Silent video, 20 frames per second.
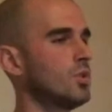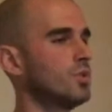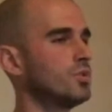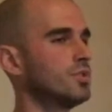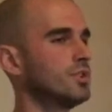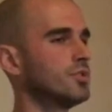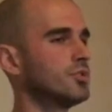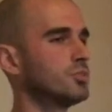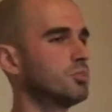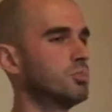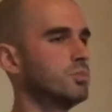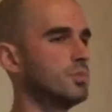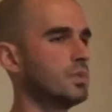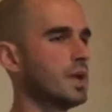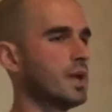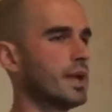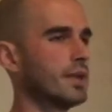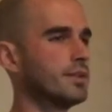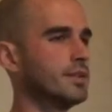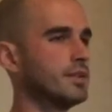on this
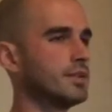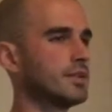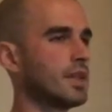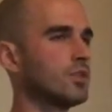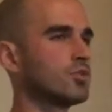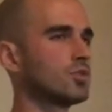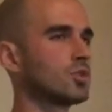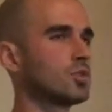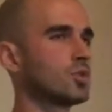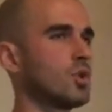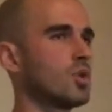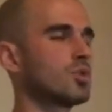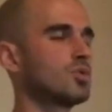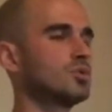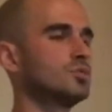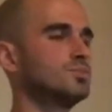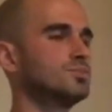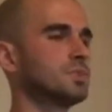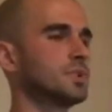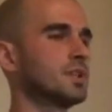uh, the Tenzo
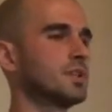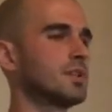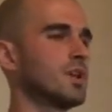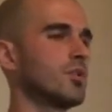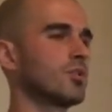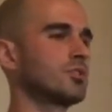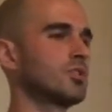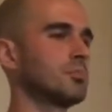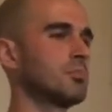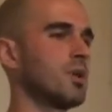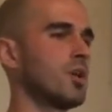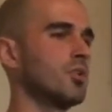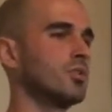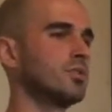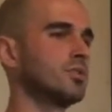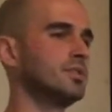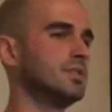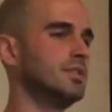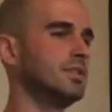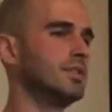Kyokun, he talks
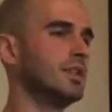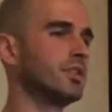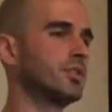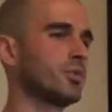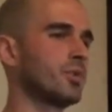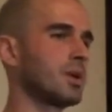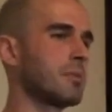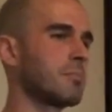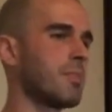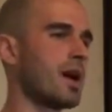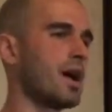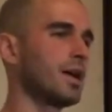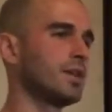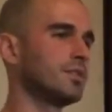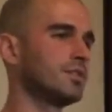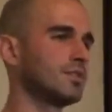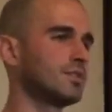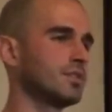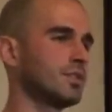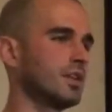about the, the, three
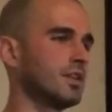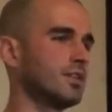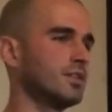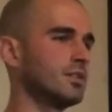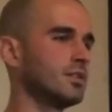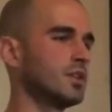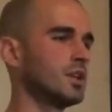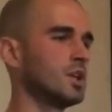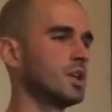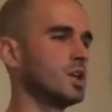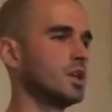minds and